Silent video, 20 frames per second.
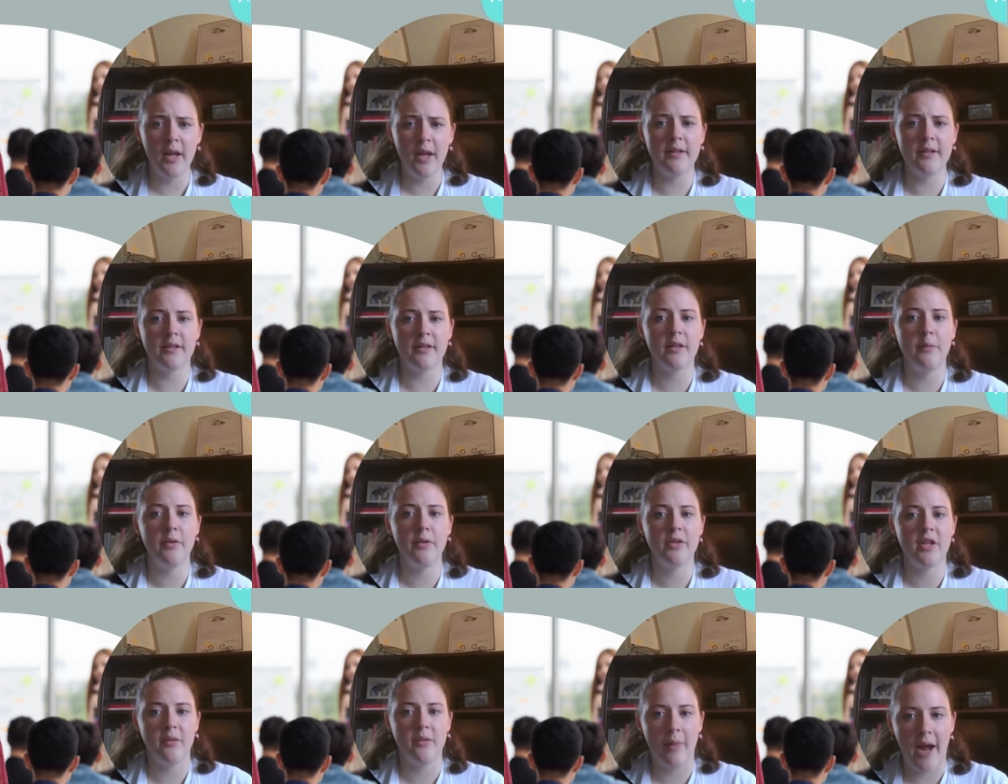It's the
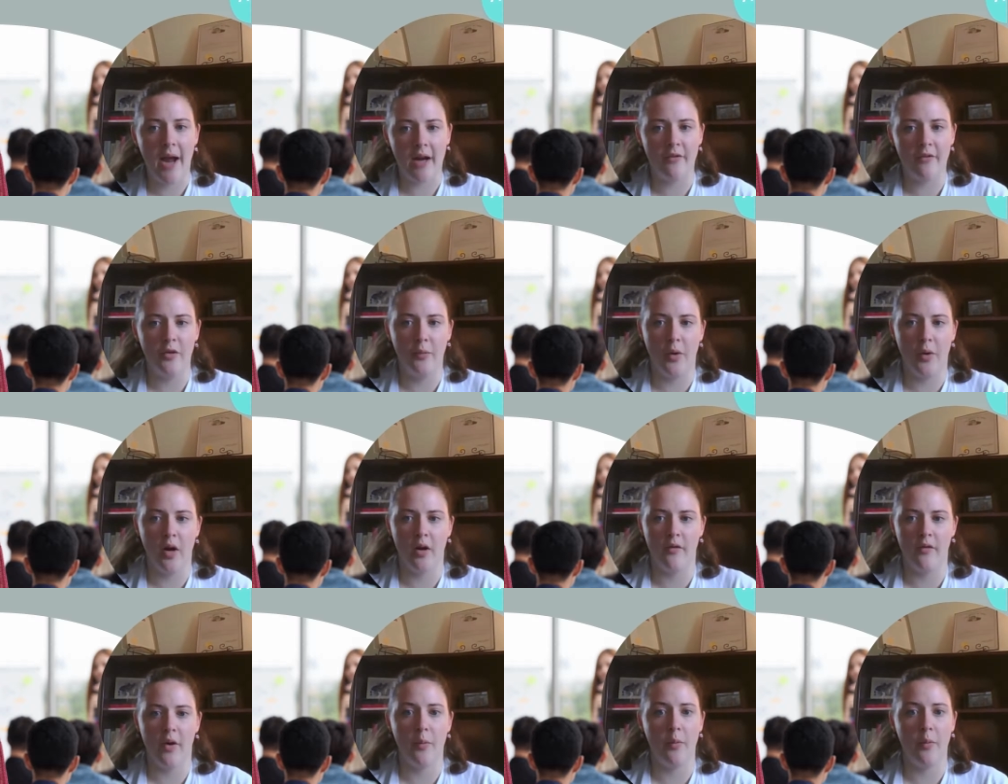most impactful
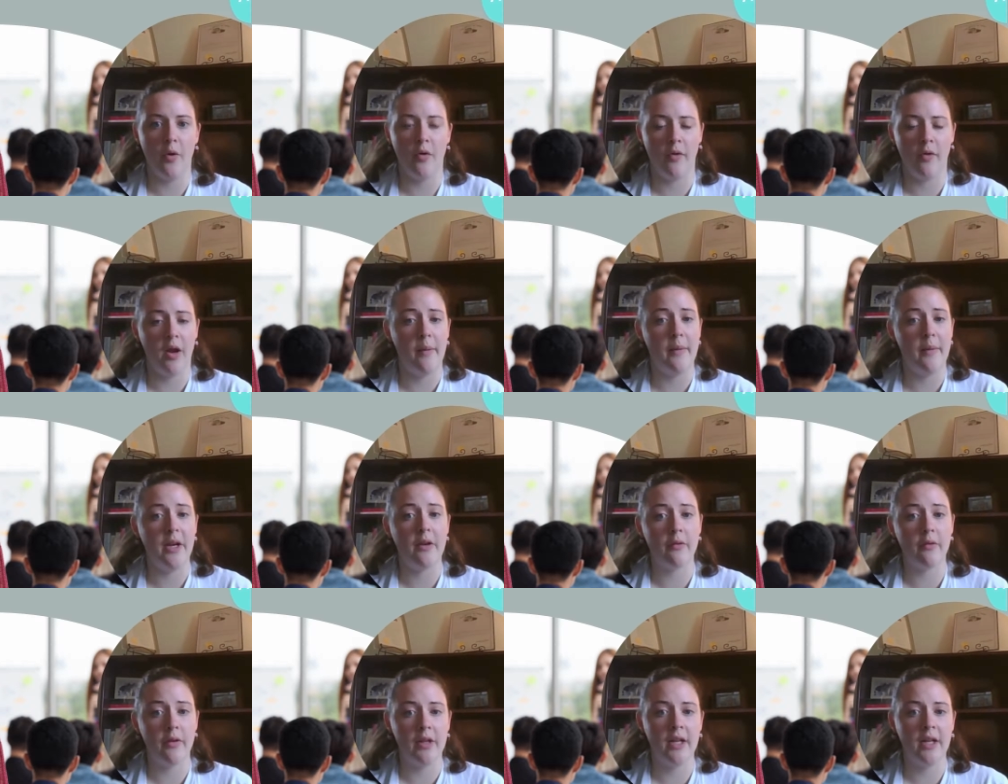part of our program,
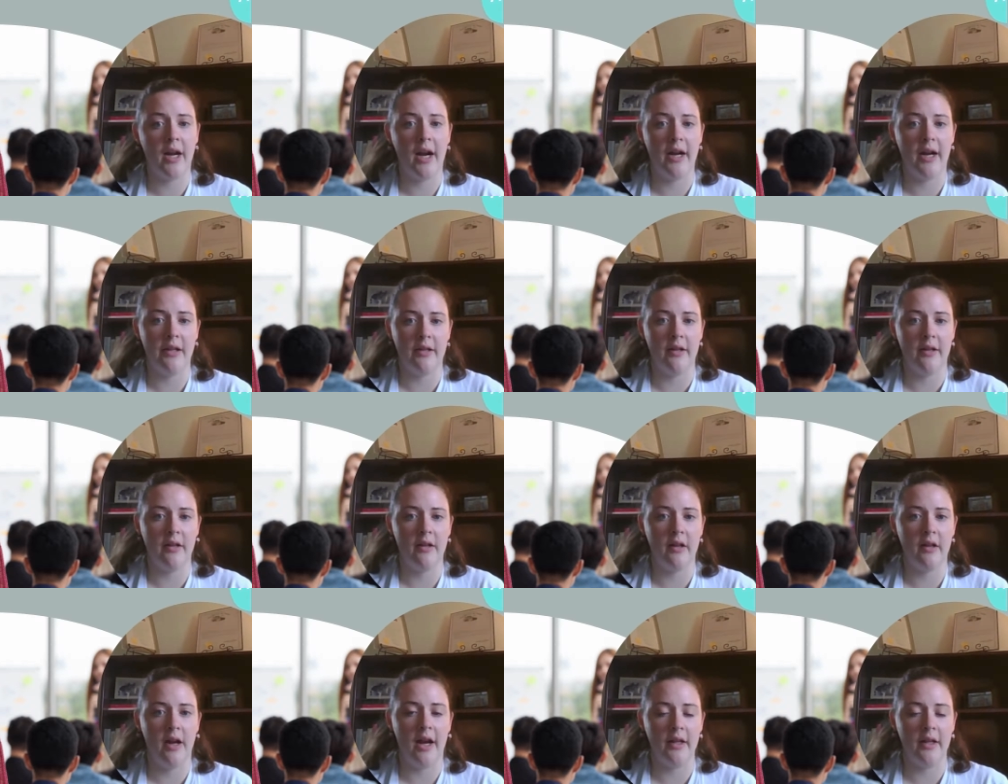and it really
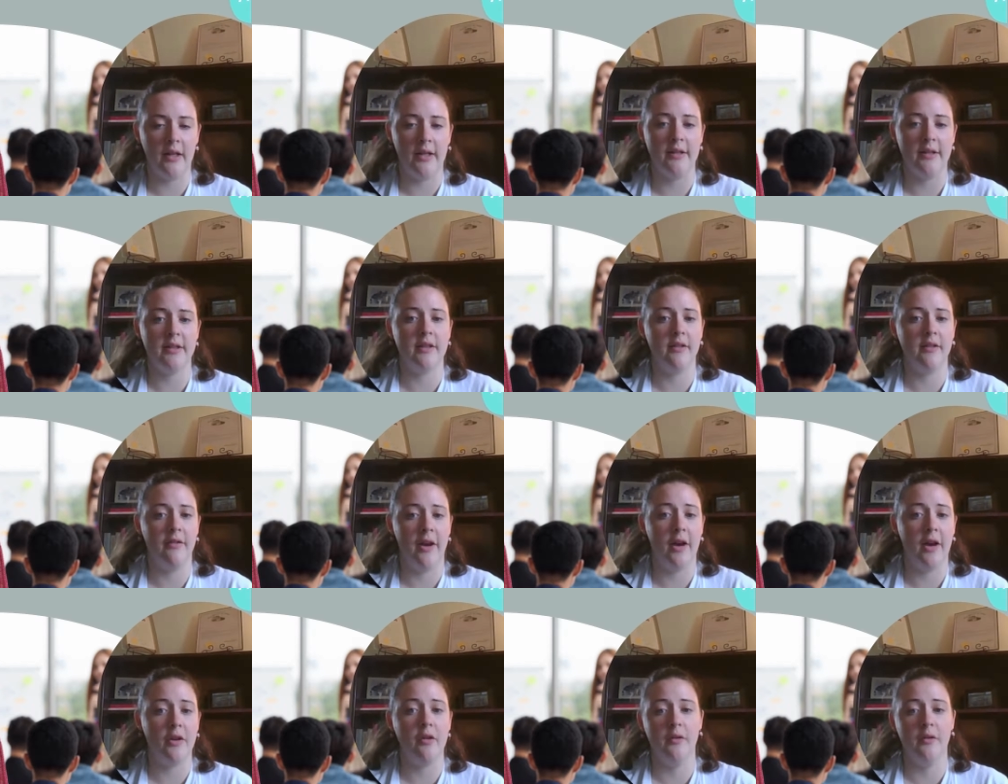highlights the
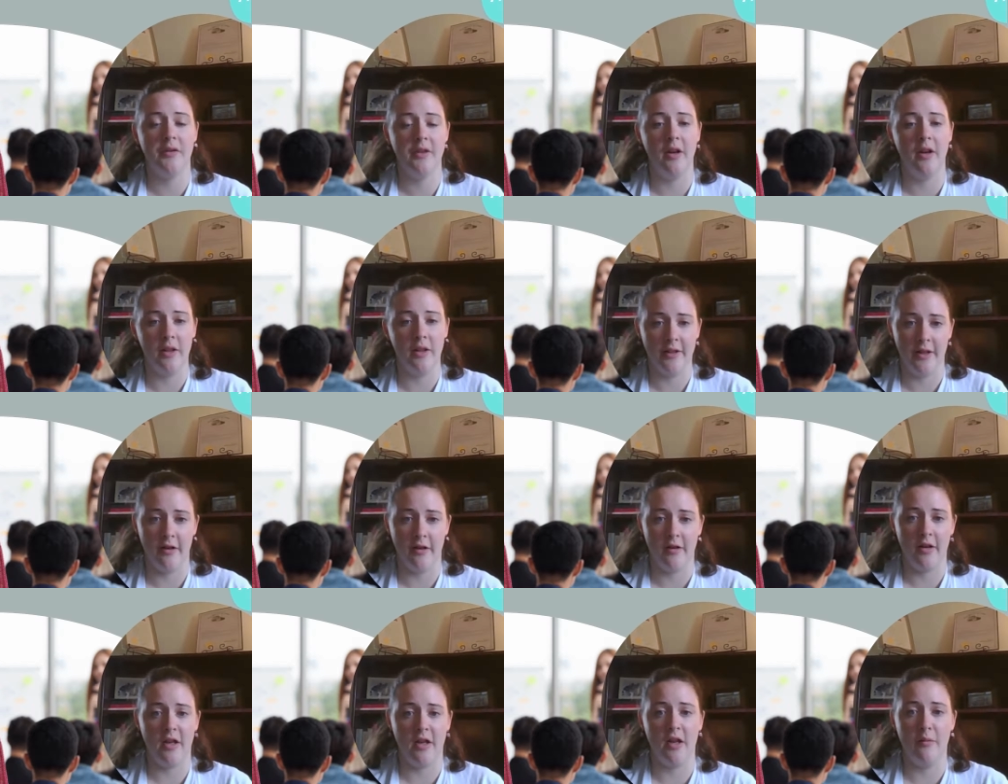value of
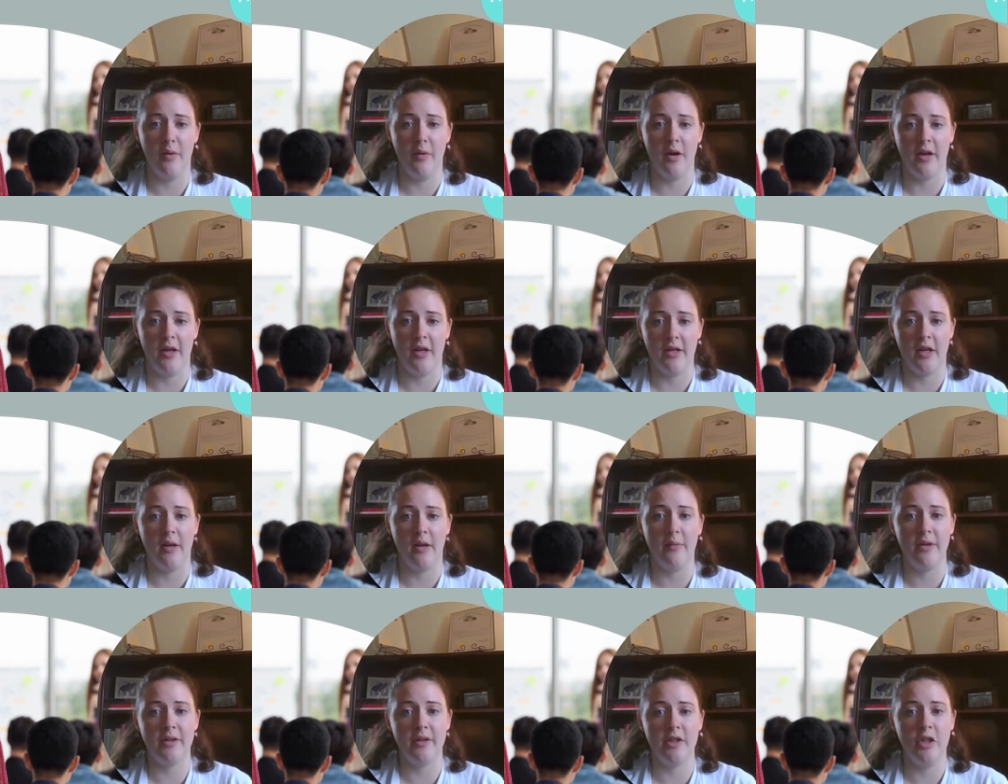solidarity among
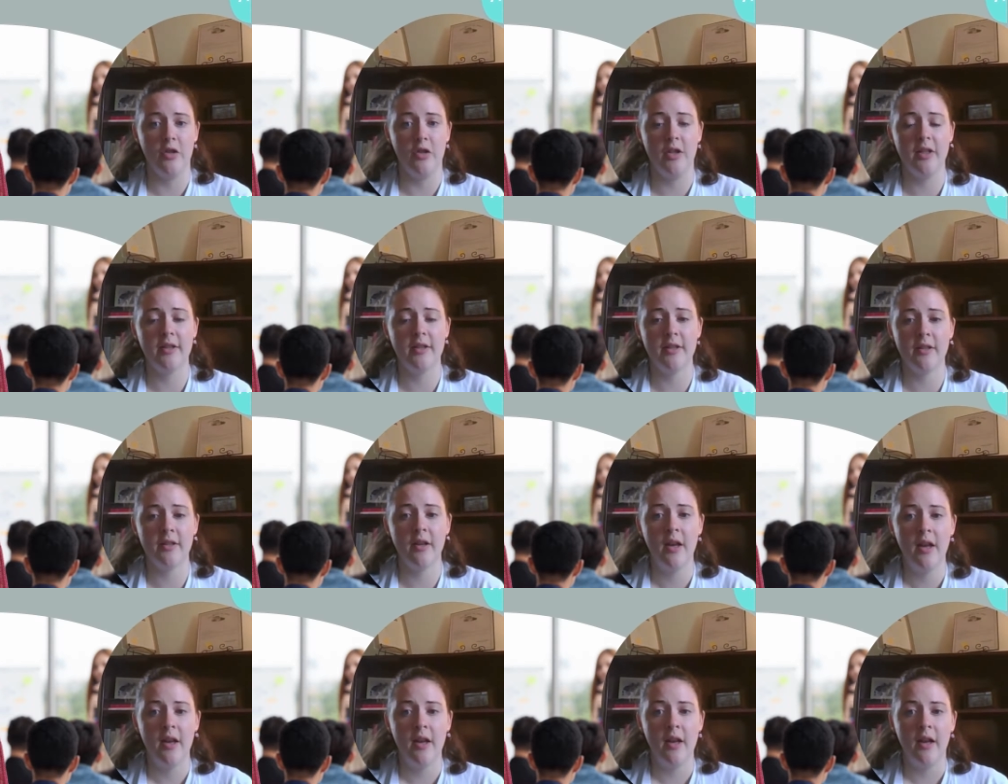incoming
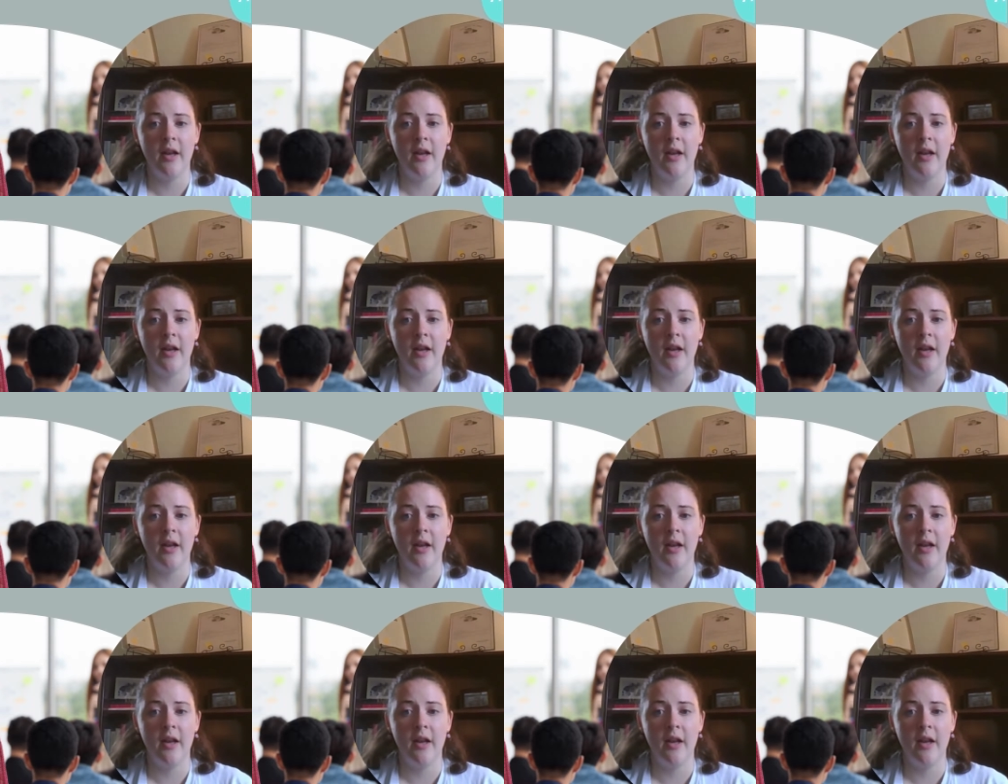students.